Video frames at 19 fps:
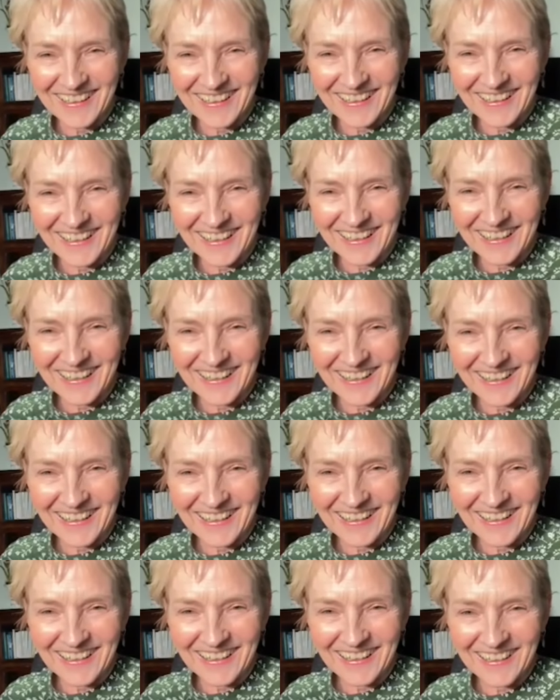
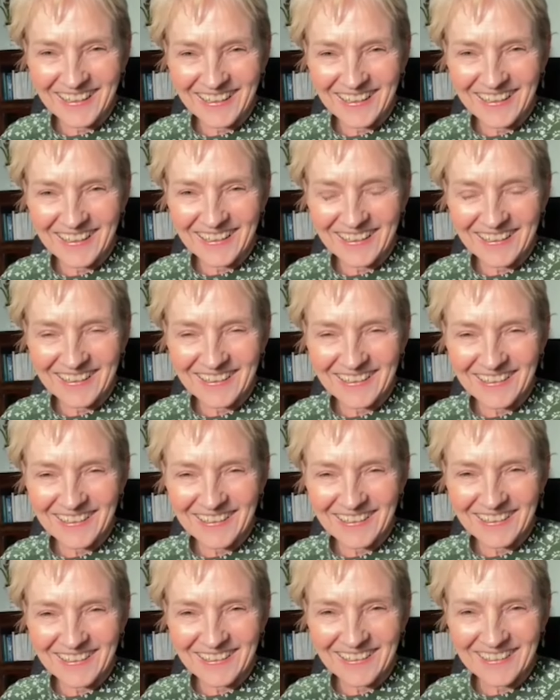
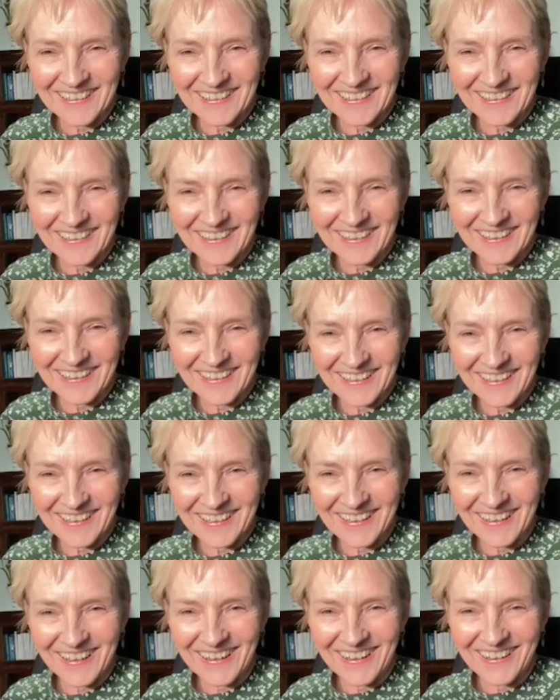
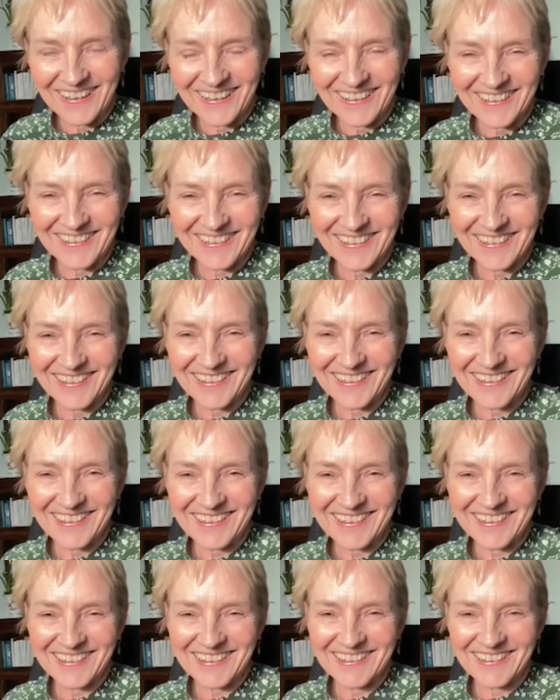
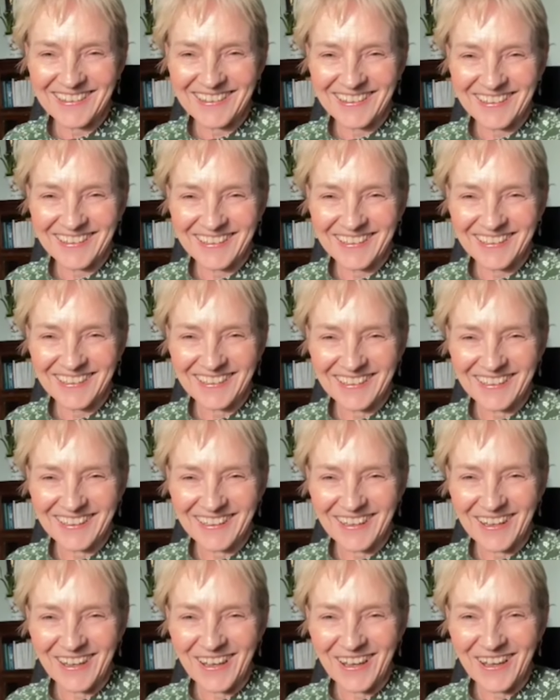
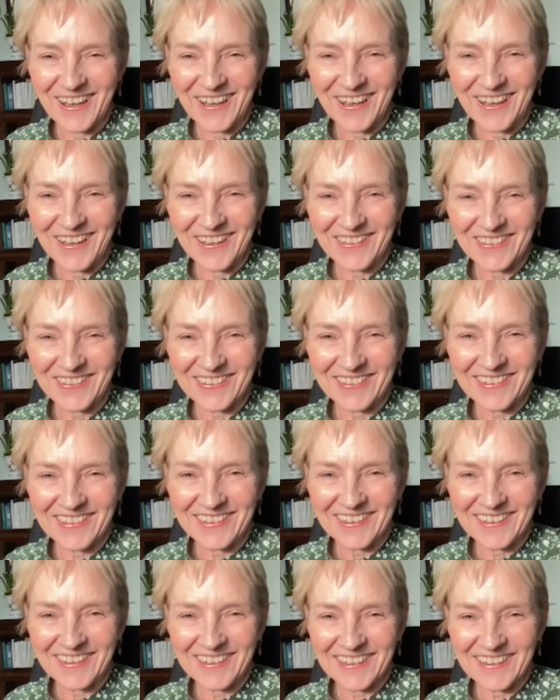
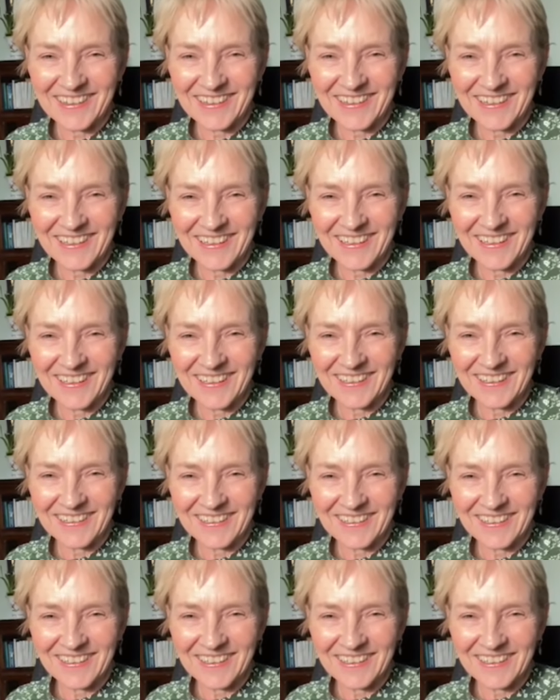(not speaking)